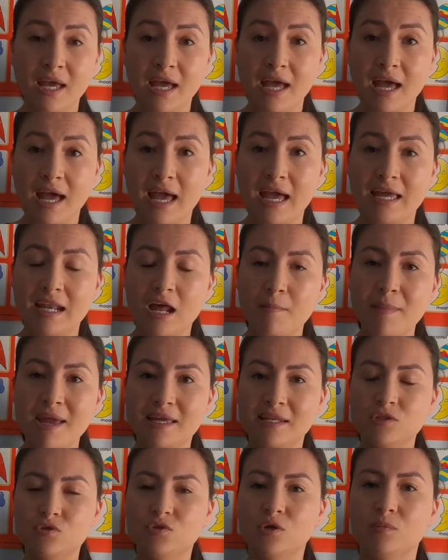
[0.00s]
And I make it
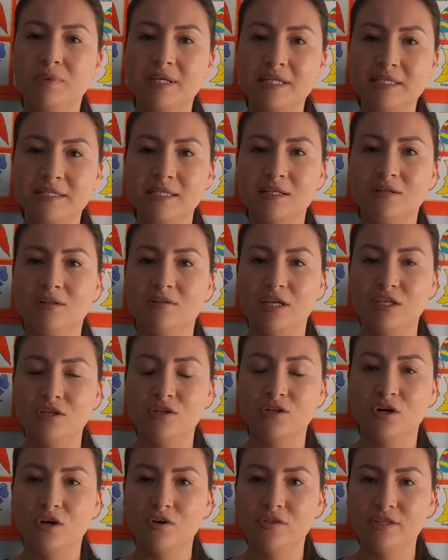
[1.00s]
into a big deal that, you
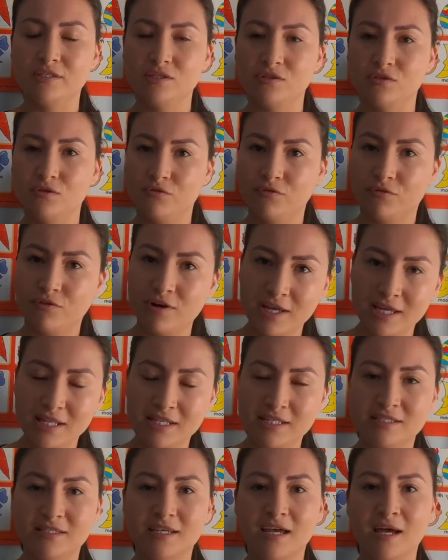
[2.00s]
know, this is your
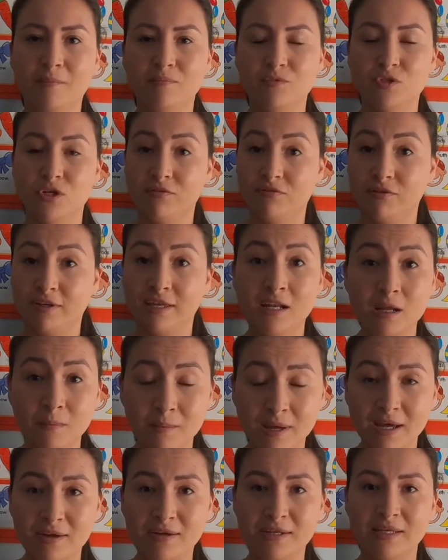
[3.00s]
friend, don't forget
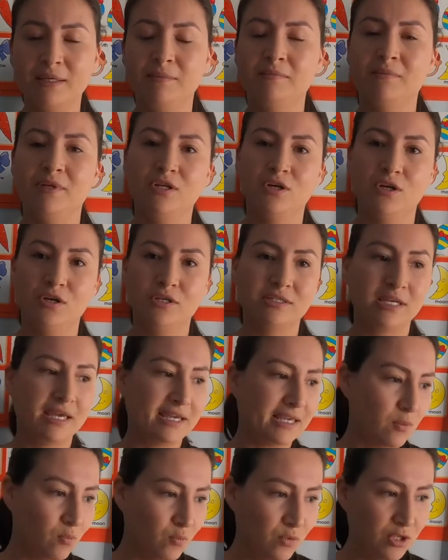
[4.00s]
about him, you know, take
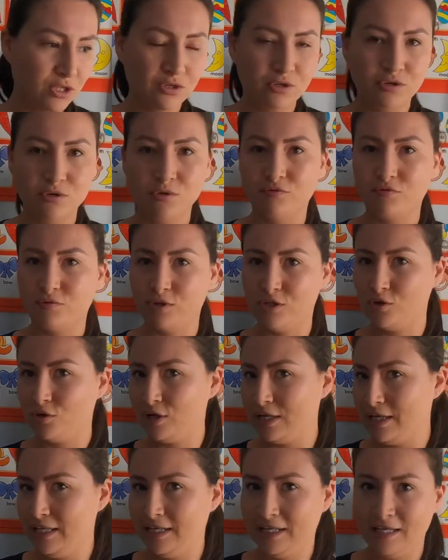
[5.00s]
him with you for your
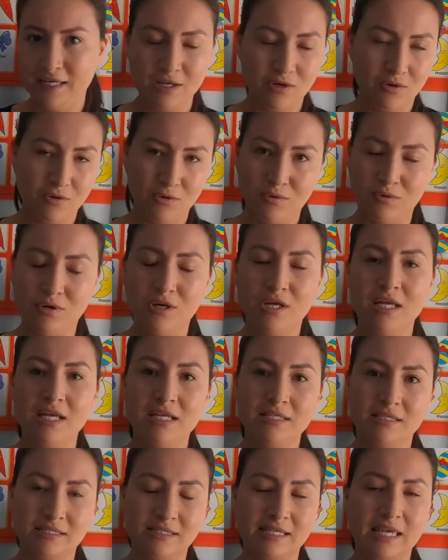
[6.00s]
eating or
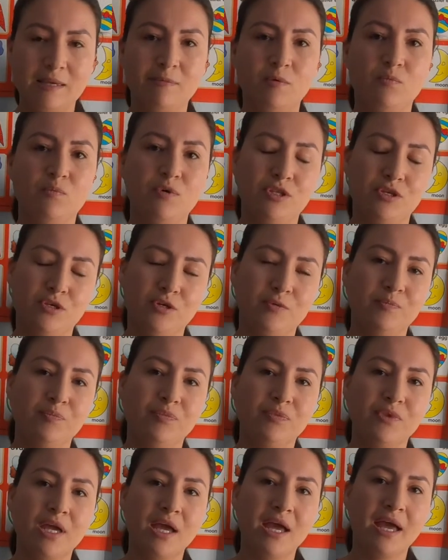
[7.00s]
just keep him with you.
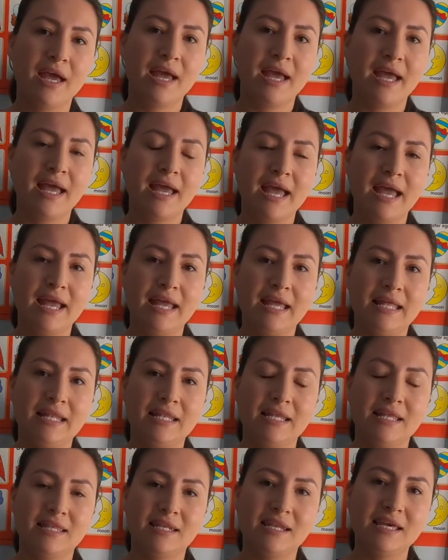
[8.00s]
And
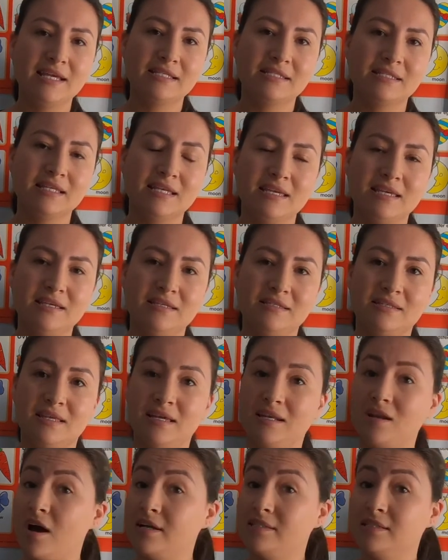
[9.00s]
the next thing is
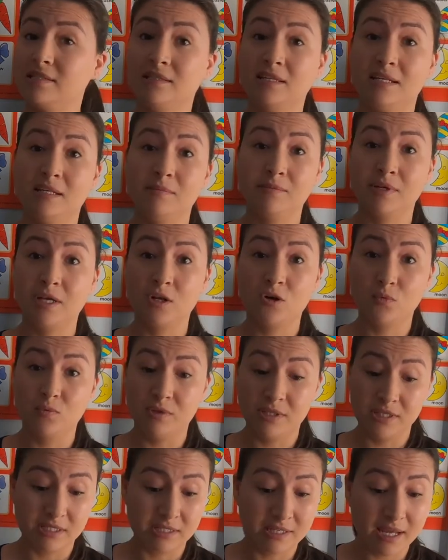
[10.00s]
then I just let him get on with
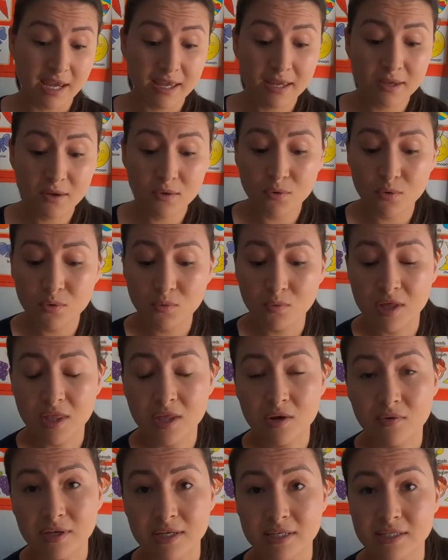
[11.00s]
his day,
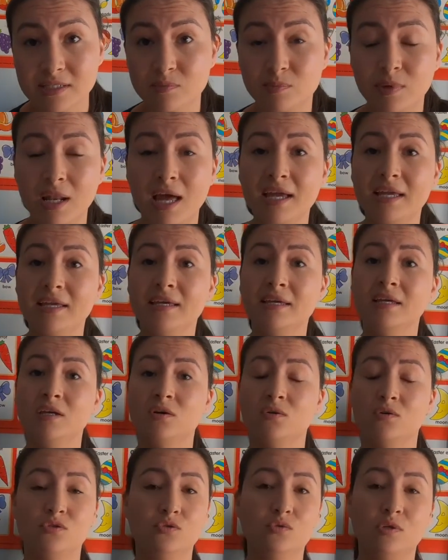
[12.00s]
whether he's playing
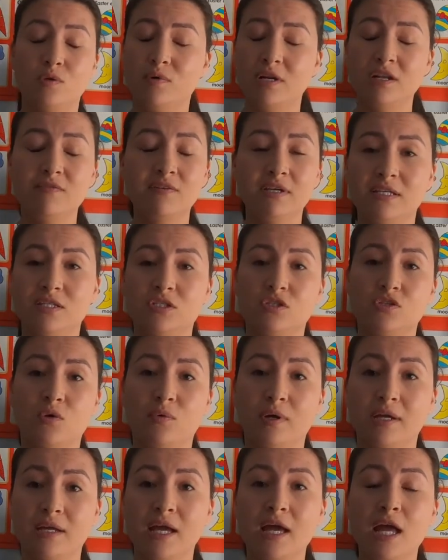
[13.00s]
or doing whatever he's doing.